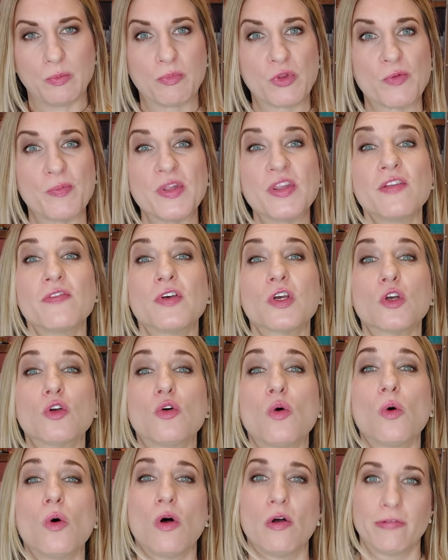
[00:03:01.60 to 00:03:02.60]
specific
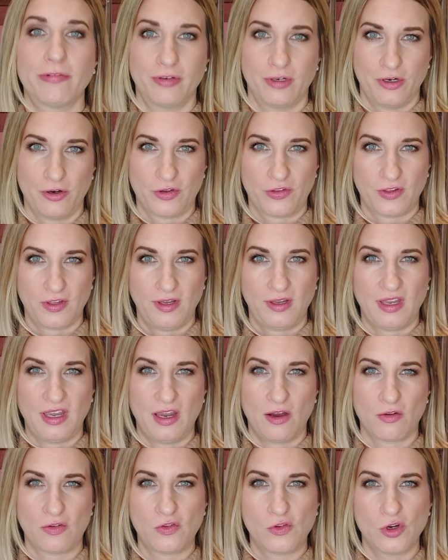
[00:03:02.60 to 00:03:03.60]
goal for your
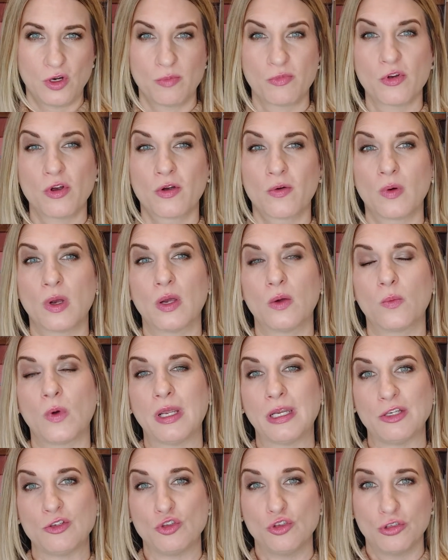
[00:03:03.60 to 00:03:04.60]
skincare, serums are a great
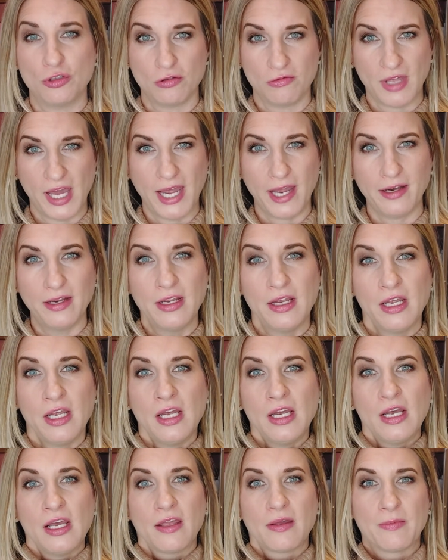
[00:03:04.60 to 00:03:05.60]
way to do that,
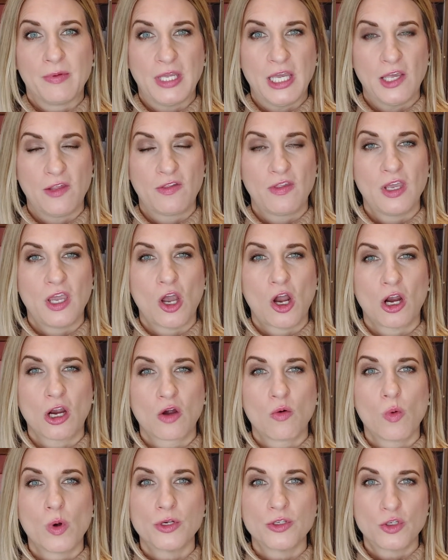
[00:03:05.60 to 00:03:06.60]
because they are
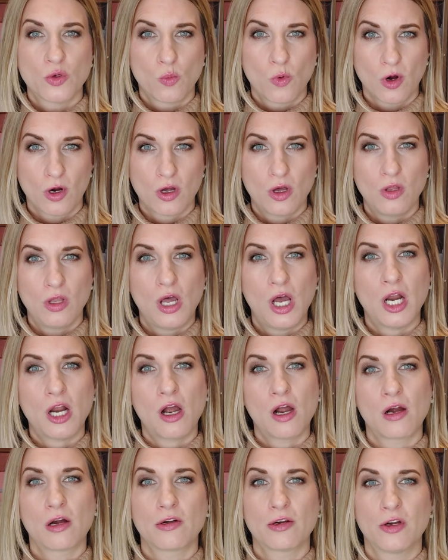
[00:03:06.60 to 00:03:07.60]
going to work a lot
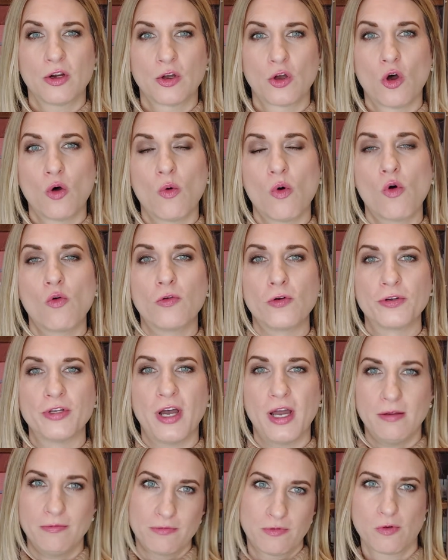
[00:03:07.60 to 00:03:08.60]
harder and go
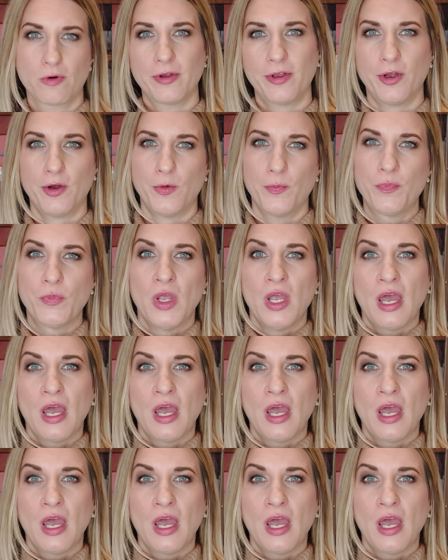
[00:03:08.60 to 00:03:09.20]
overtime for you.